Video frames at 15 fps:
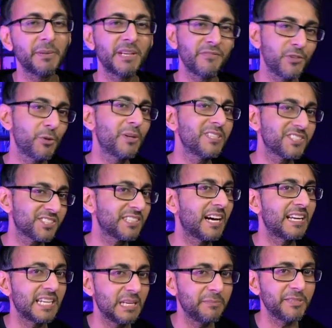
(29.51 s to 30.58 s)
But if you
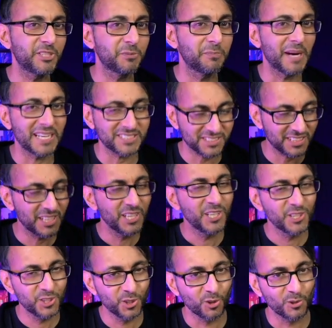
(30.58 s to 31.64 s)
understand image mask,
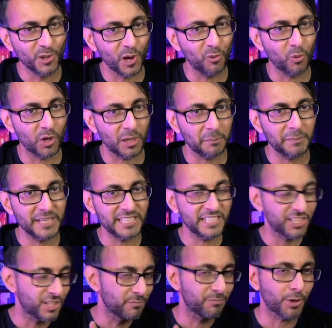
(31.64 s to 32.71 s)
you'll know what I mean,
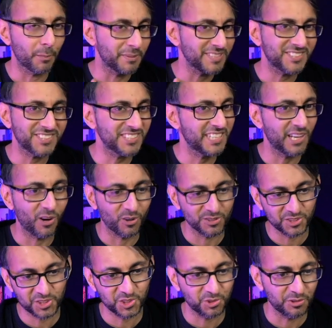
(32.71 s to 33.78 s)
and you can probably see it
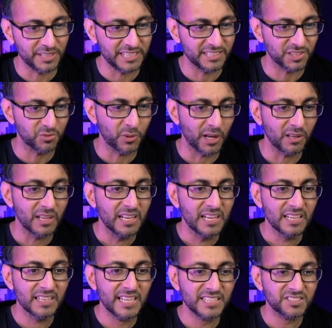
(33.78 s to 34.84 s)
on screen as well.
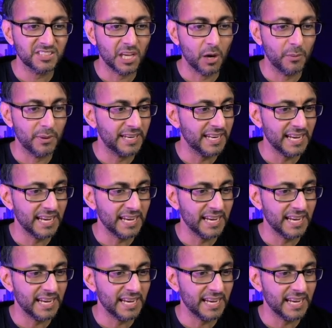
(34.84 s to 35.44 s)
Let's go in and